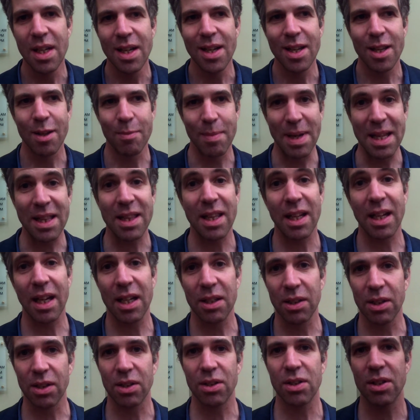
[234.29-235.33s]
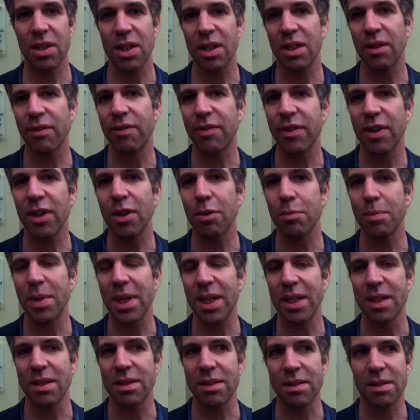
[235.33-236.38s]
The main thing I learned in the film
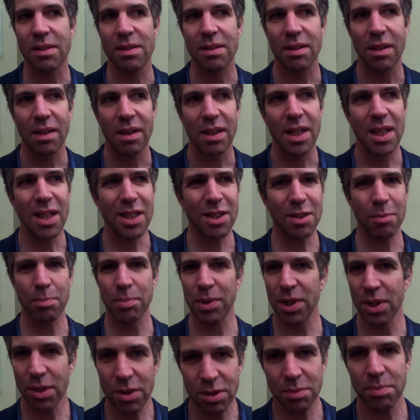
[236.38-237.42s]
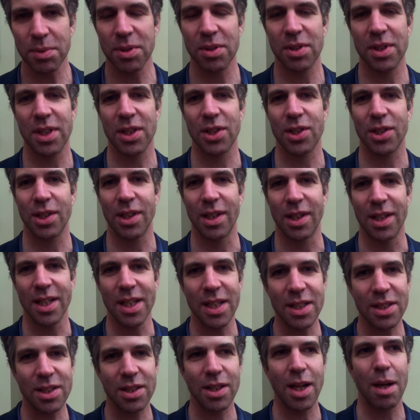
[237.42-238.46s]
is he's a blues musician.
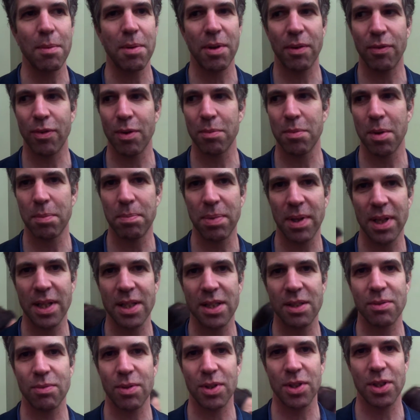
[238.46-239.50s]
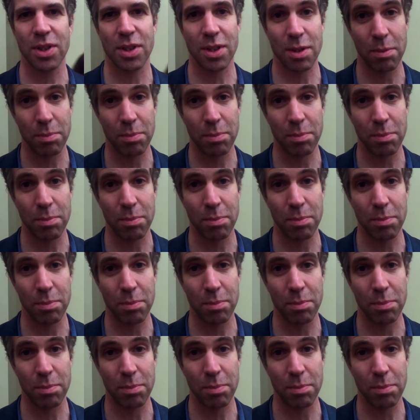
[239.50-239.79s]
He's coming from a place which is the